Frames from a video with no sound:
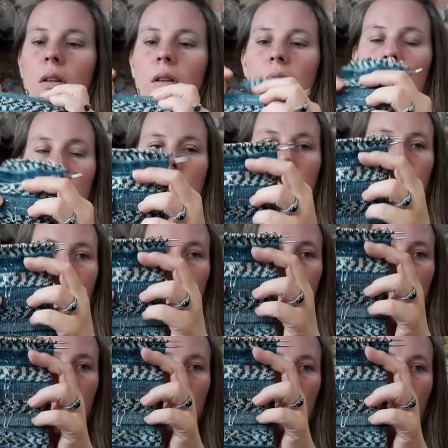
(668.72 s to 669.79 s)
this blue
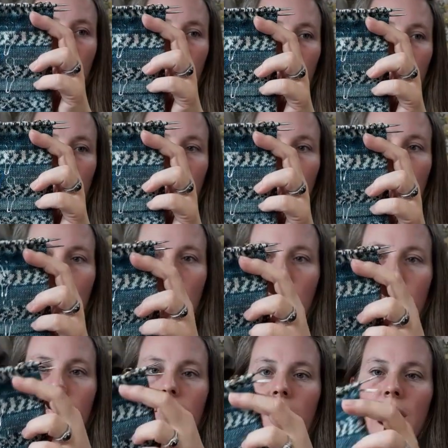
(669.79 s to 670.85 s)
one's hour 3,
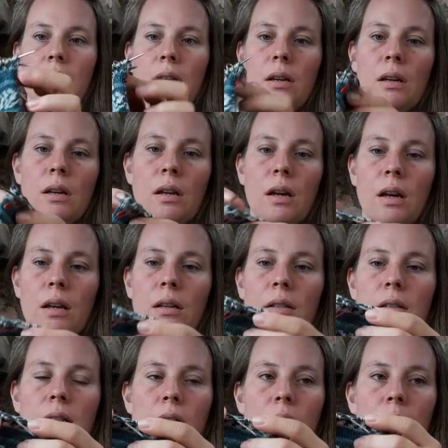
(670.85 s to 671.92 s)

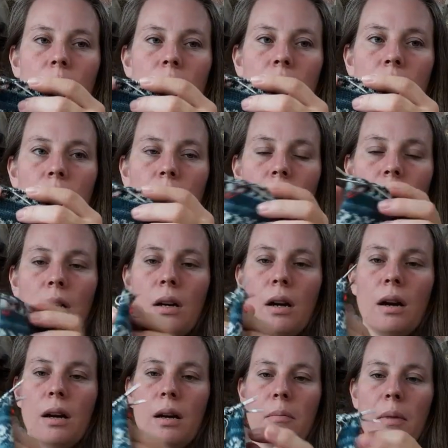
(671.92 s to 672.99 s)
and now with the red
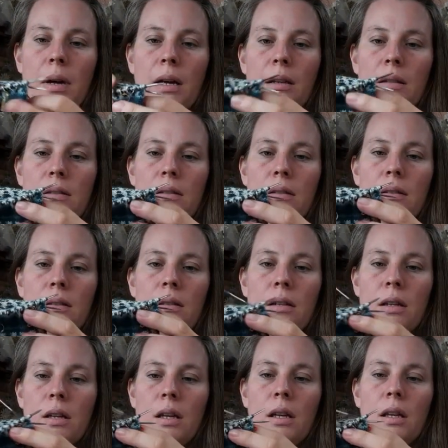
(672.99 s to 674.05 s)
I am at
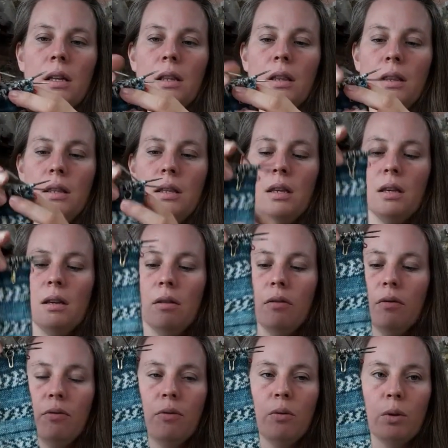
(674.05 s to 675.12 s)
the
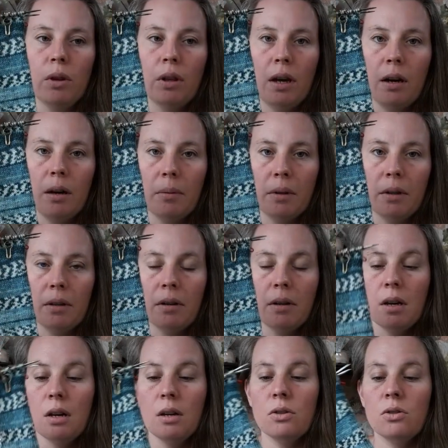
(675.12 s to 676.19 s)
4th hour.
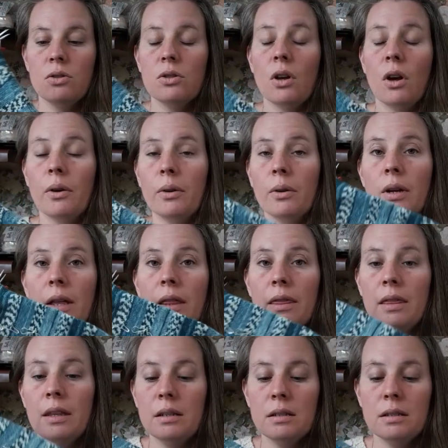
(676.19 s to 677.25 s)
So
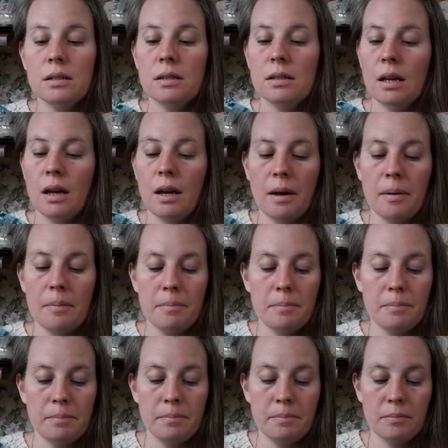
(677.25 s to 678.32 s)
this
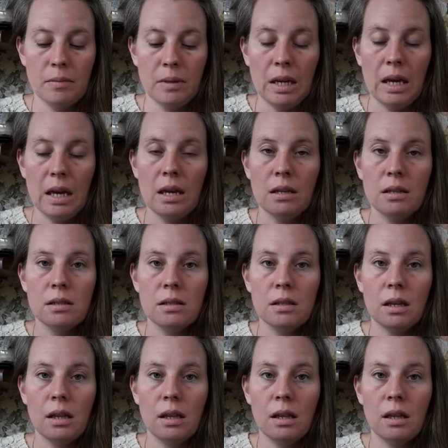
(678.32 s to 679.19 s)
is